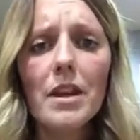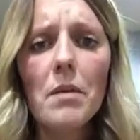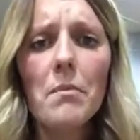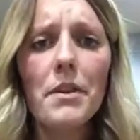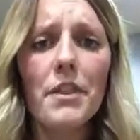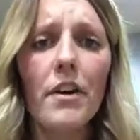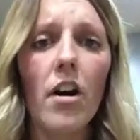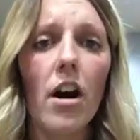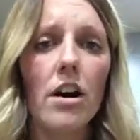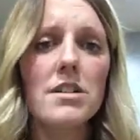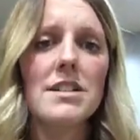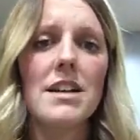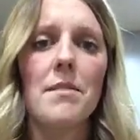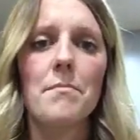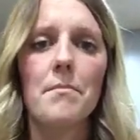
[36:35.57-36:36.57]
But there are
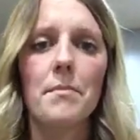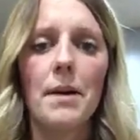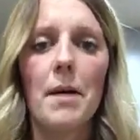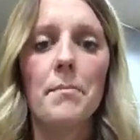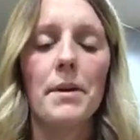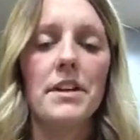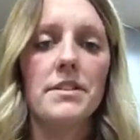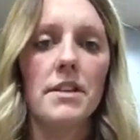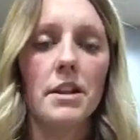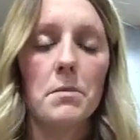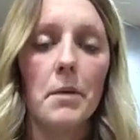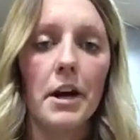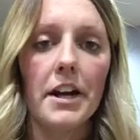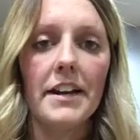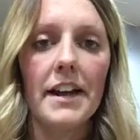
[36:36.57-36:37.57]
some companies on the
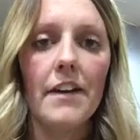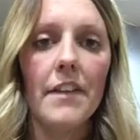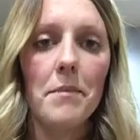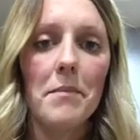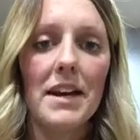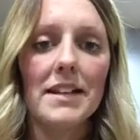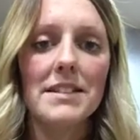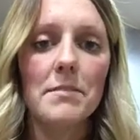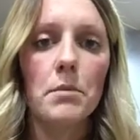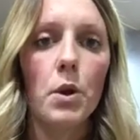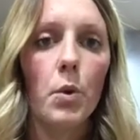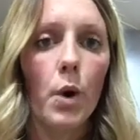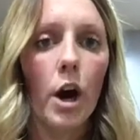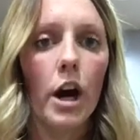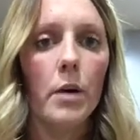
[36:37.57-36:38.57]
market now that make some
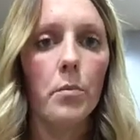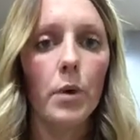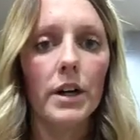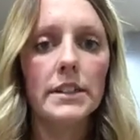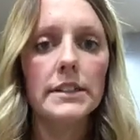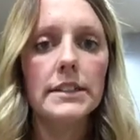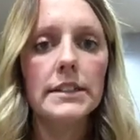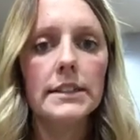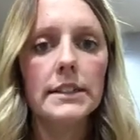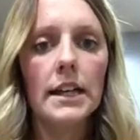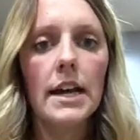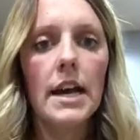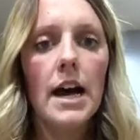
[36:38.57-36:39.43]
low carb ones.